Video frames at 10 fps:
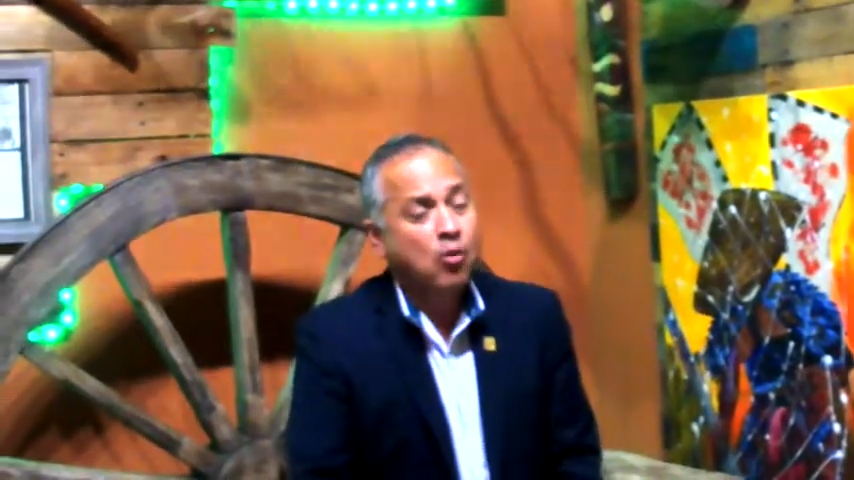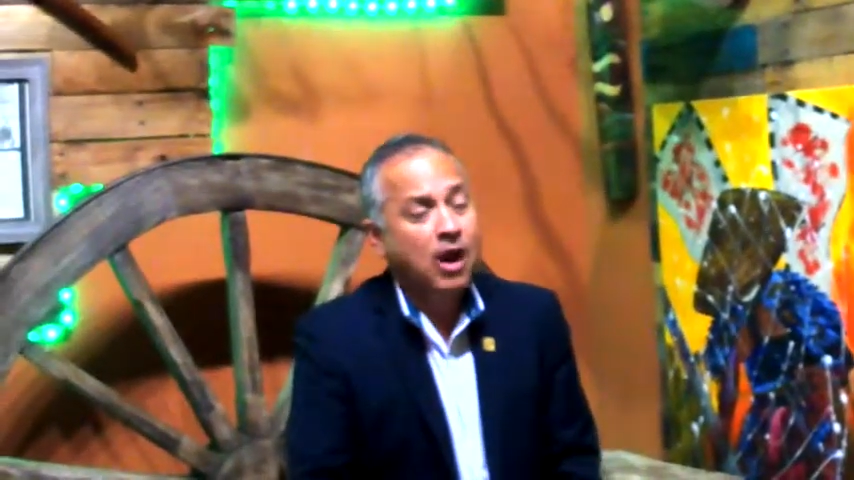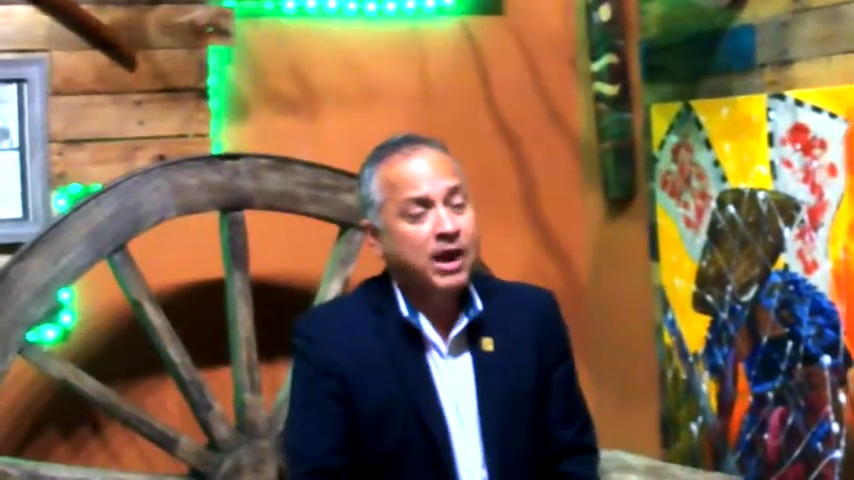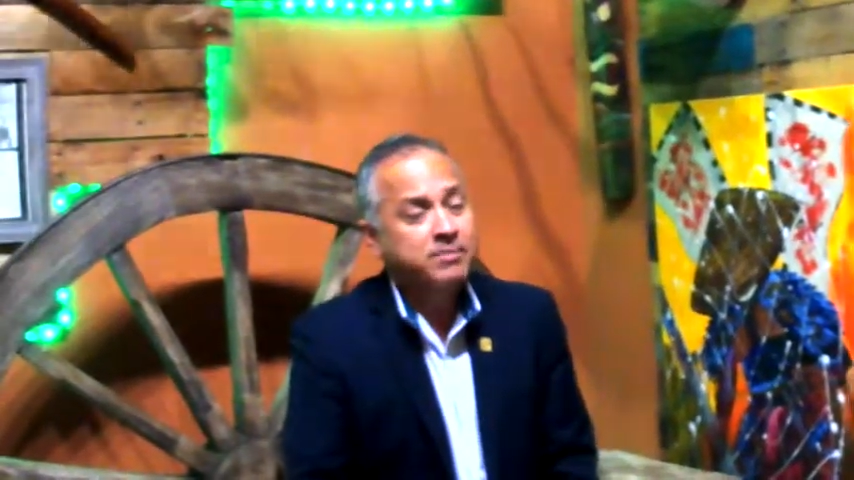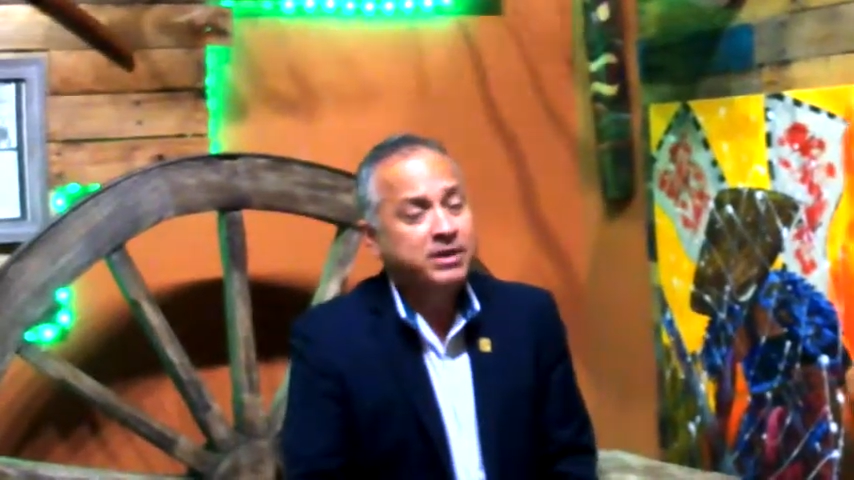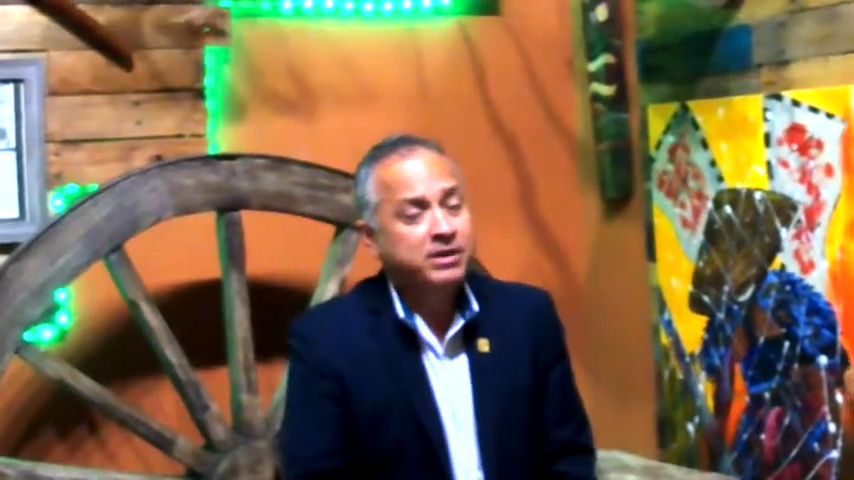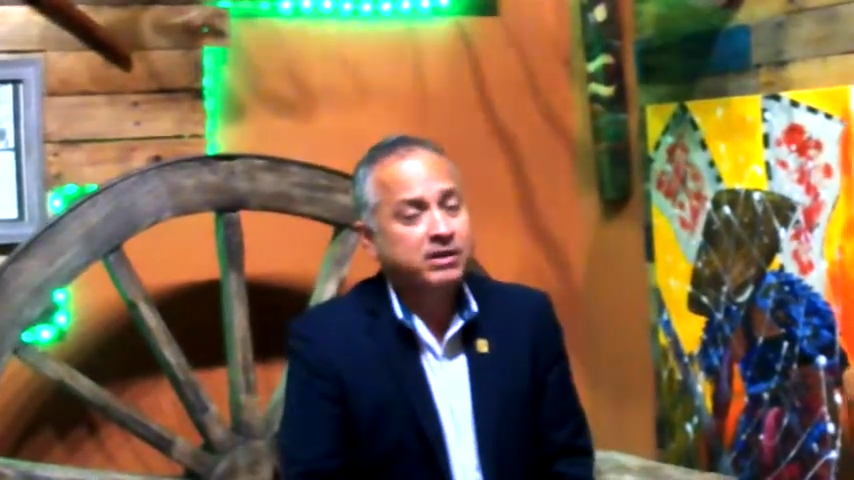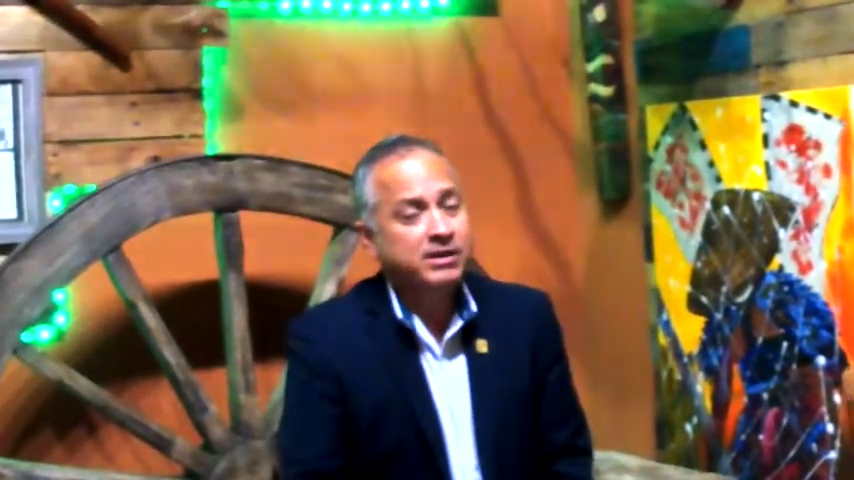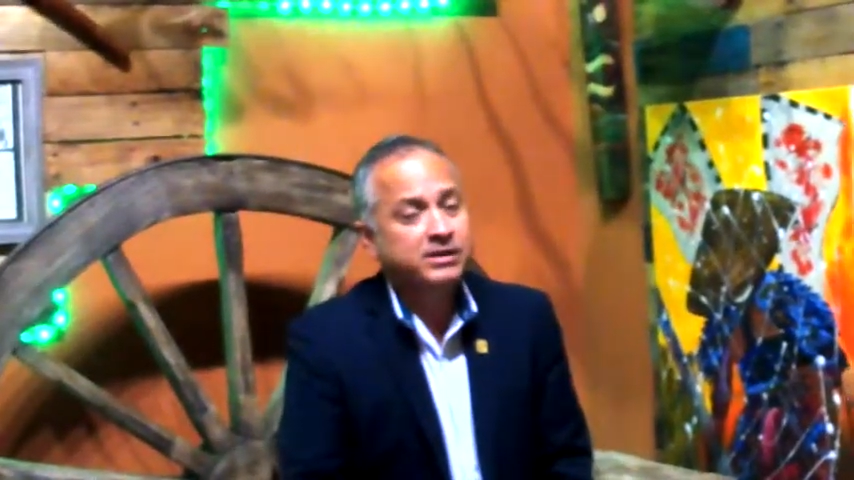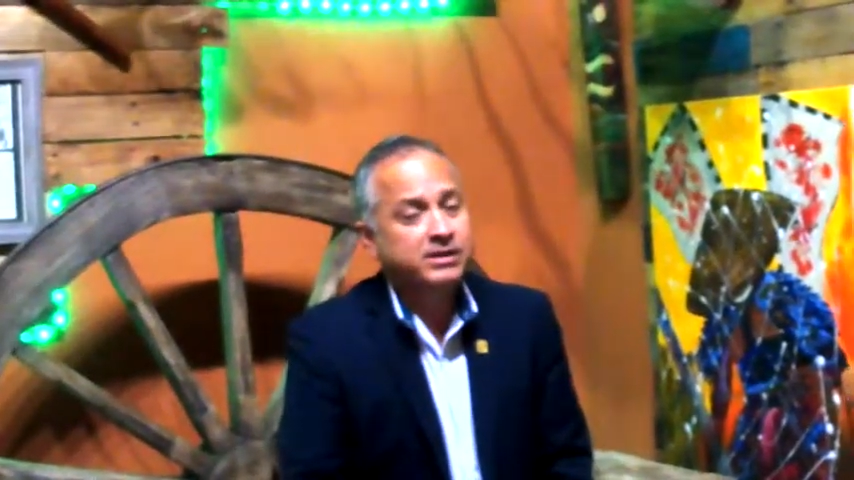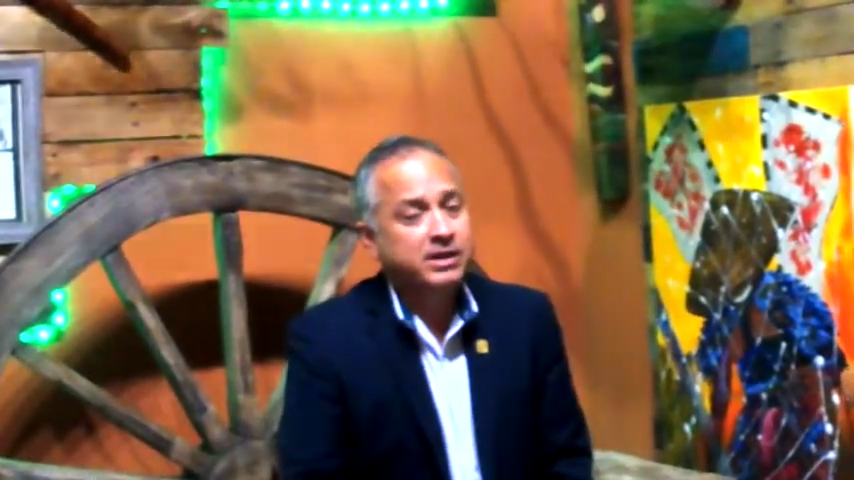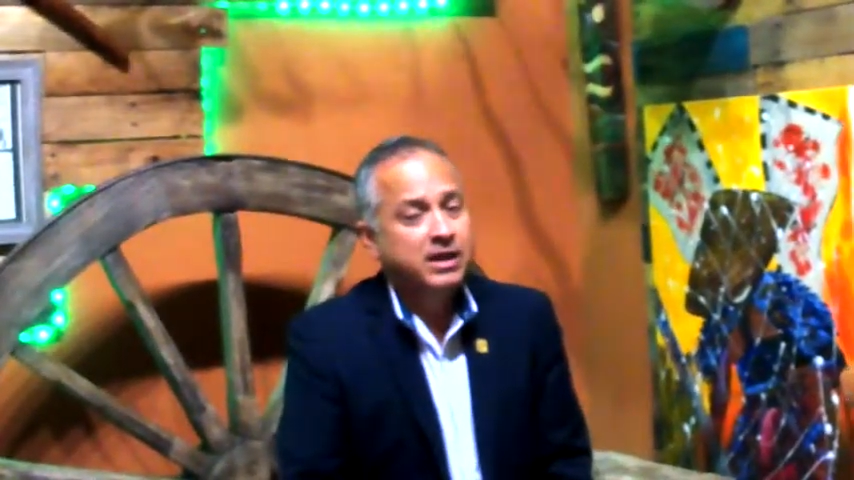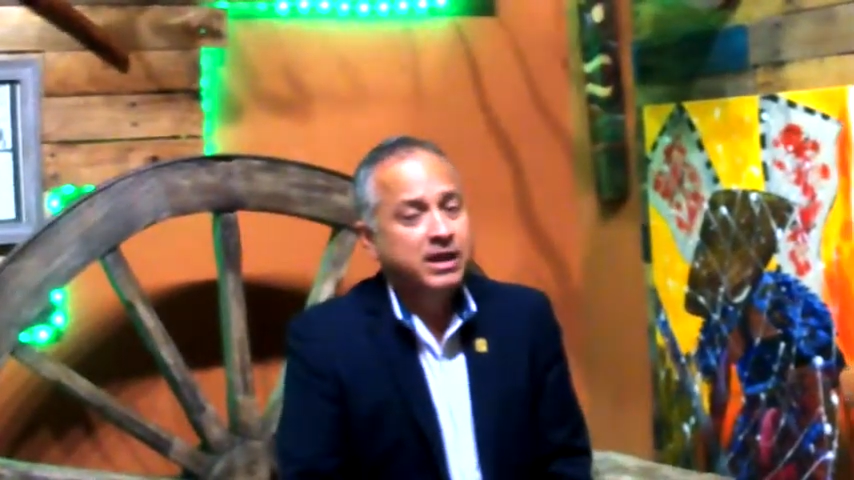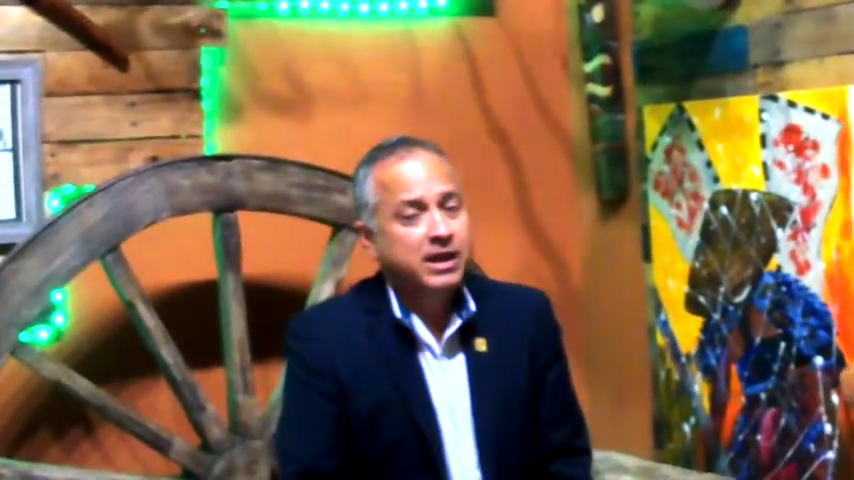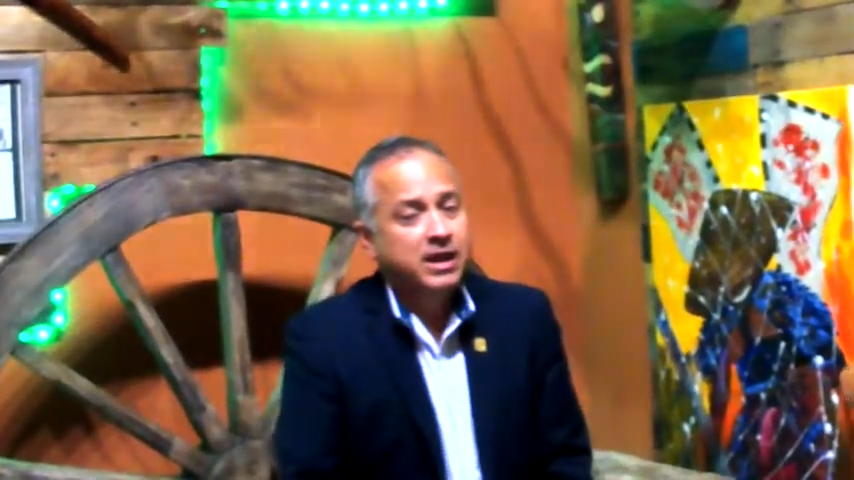Why? Because
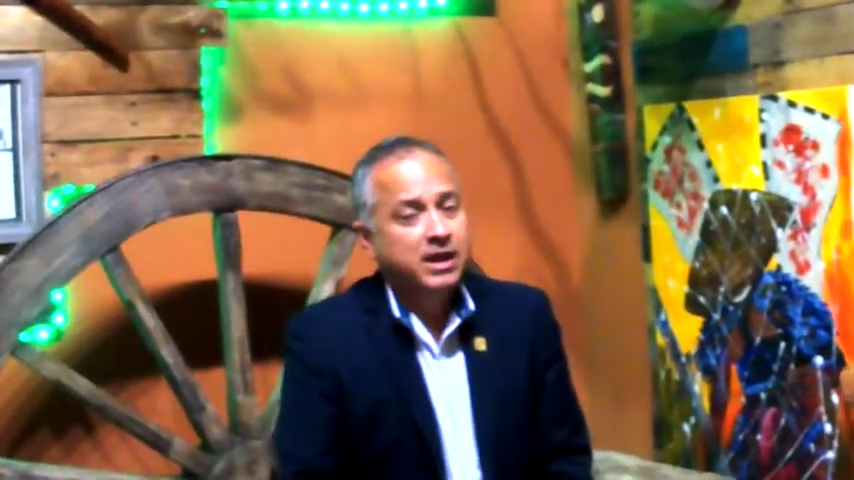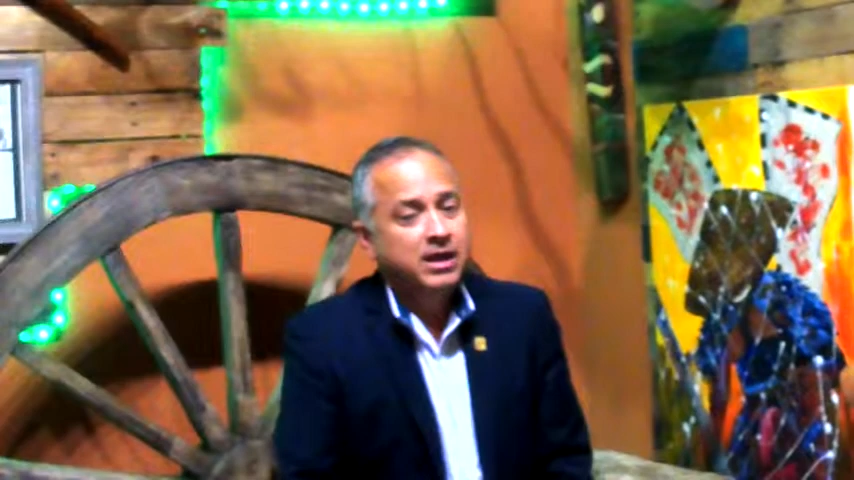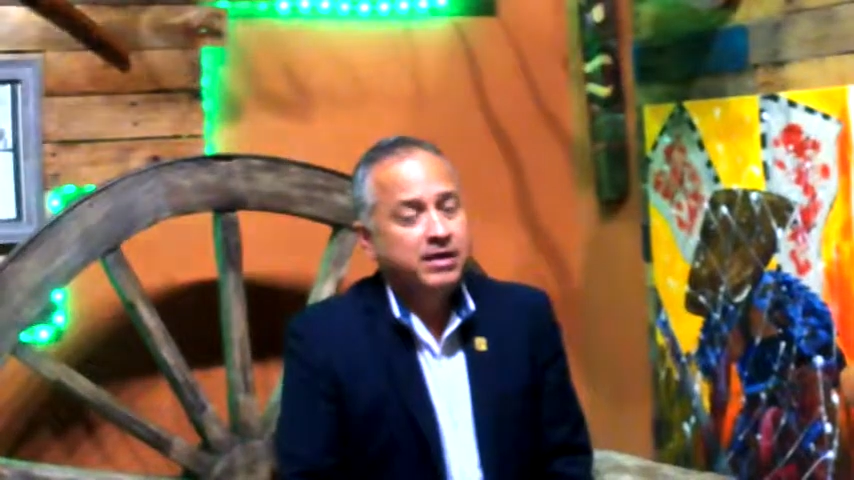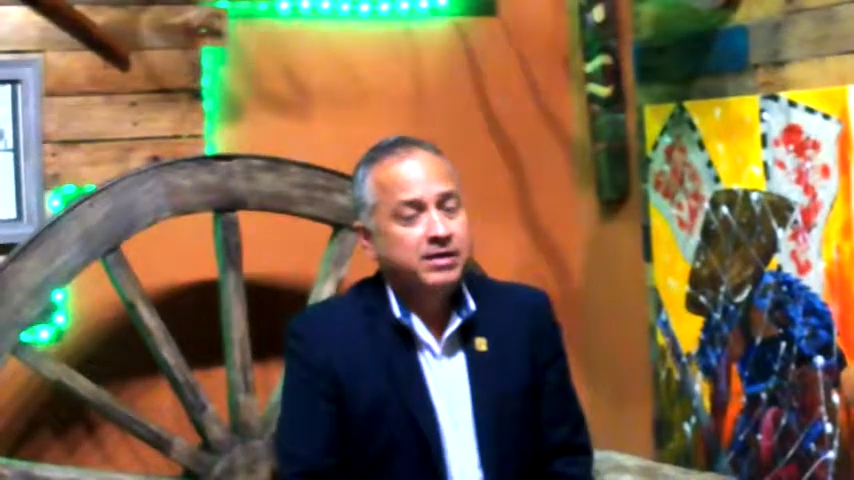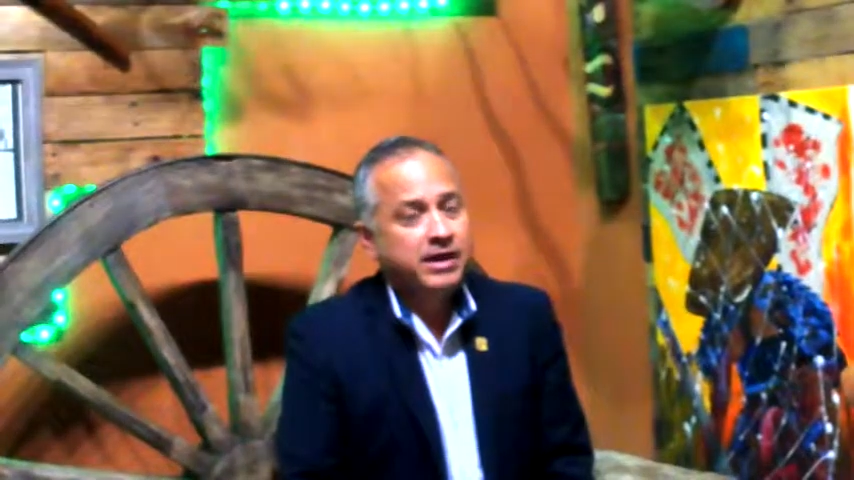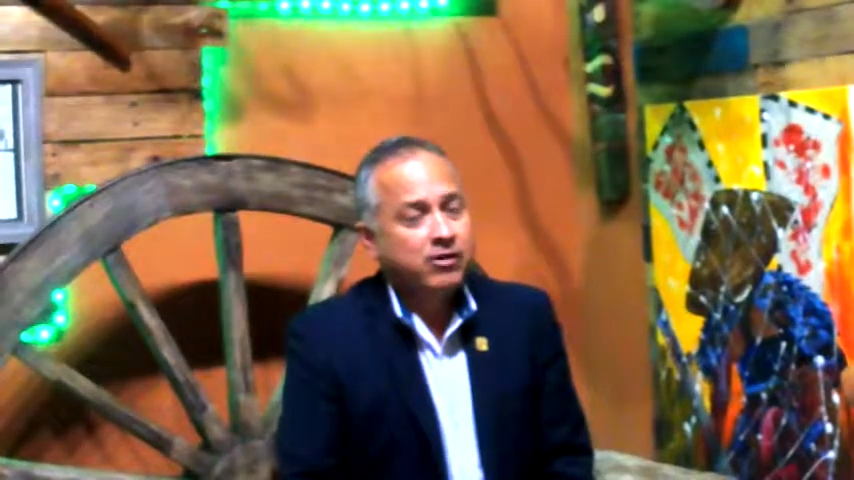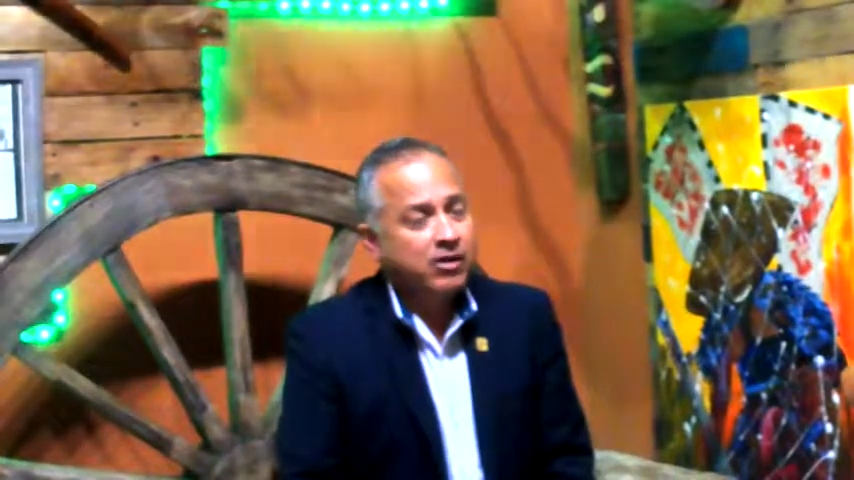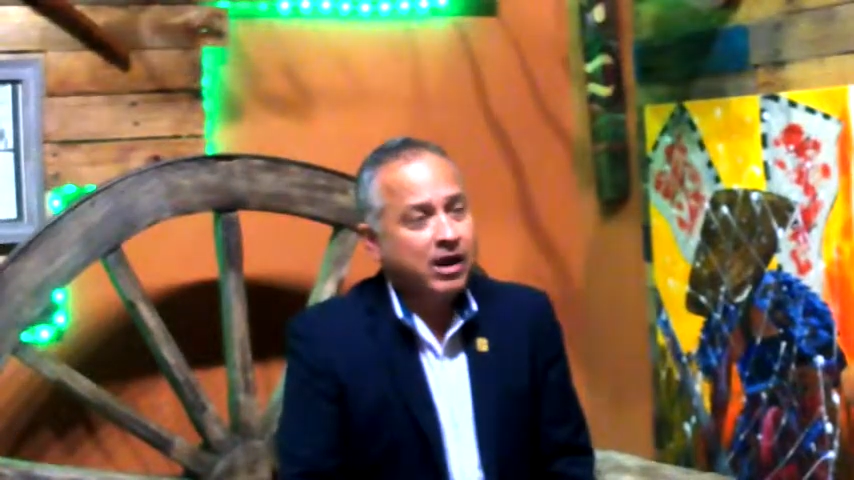they are